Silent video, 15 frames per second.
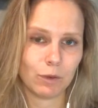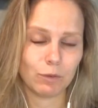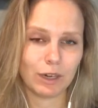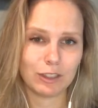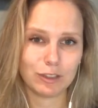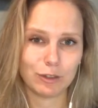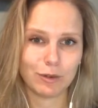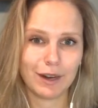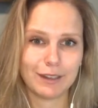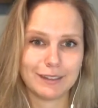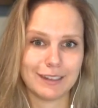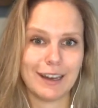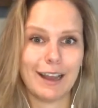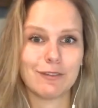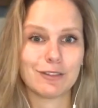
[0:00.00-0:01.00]
Raise your
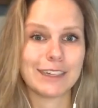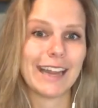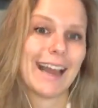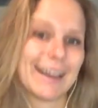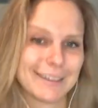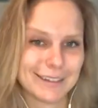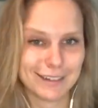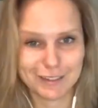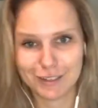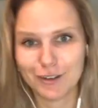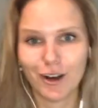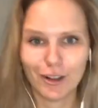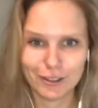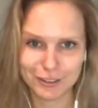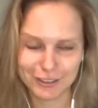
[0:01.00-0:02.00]
rates, and every S is
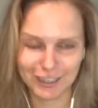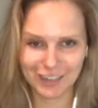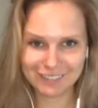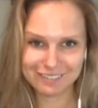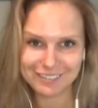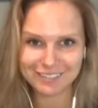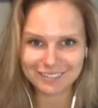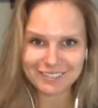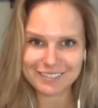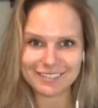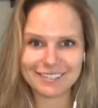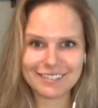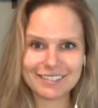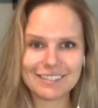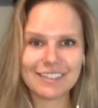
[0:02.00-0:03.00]
a $sign.
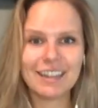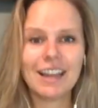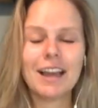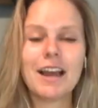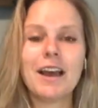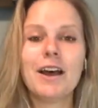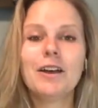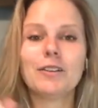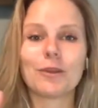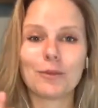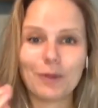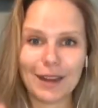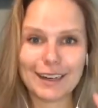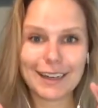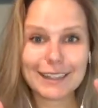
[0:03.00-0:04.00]
So
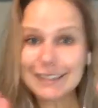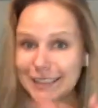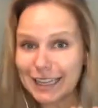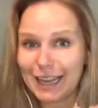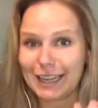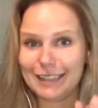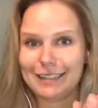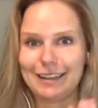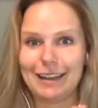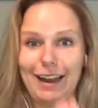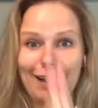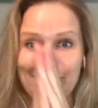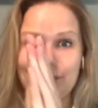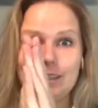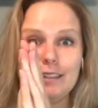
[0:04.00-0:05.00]
when I said that
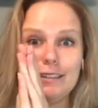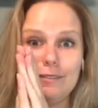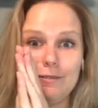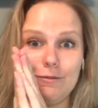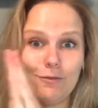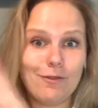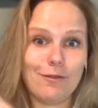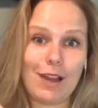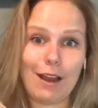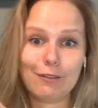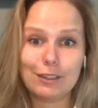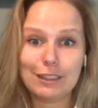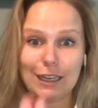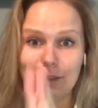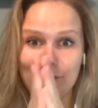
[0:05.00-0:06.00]
every
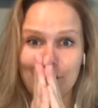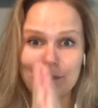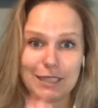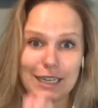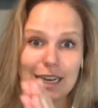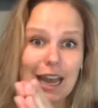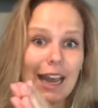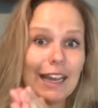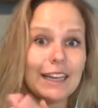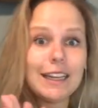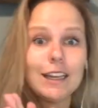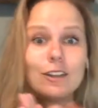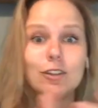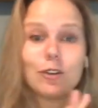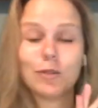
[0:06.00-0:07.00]
day from
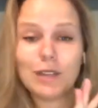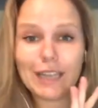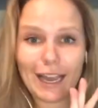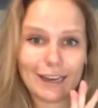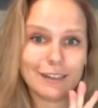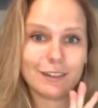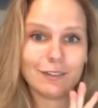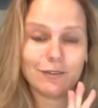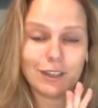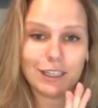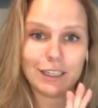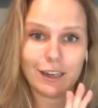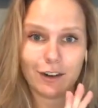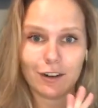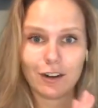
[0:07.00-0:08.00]
today to the end of the
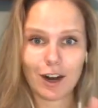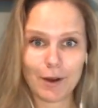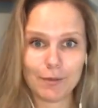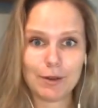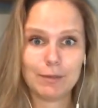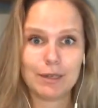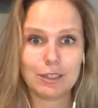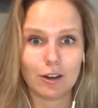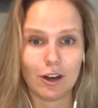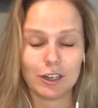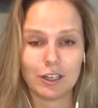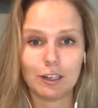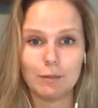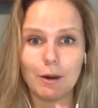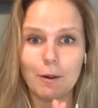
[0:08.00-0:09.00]
year, I'm going to be
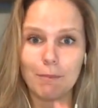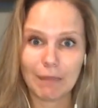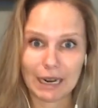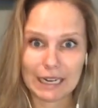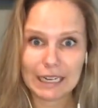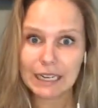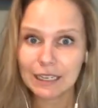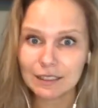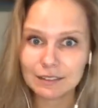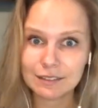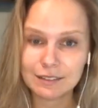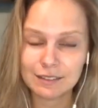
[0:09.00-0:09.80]
talking about money,